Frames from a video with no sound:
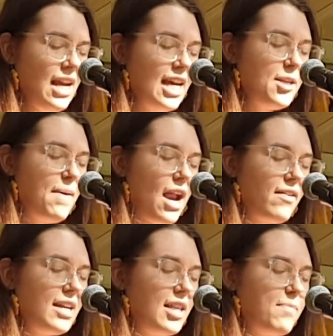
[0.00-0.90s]
and the
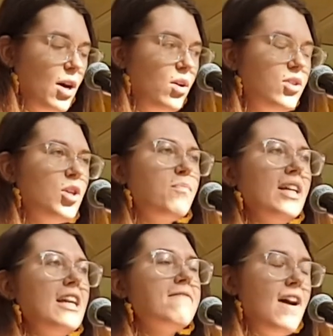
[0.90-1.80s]
barrier they pose to
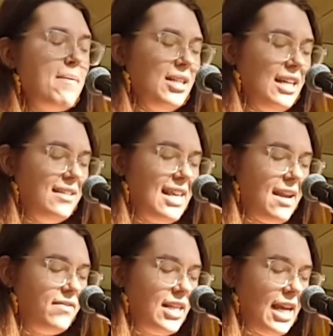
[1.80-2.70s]
bringing family to
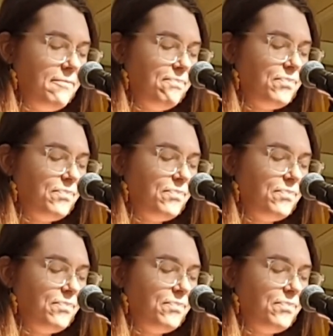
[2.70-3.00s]
safety,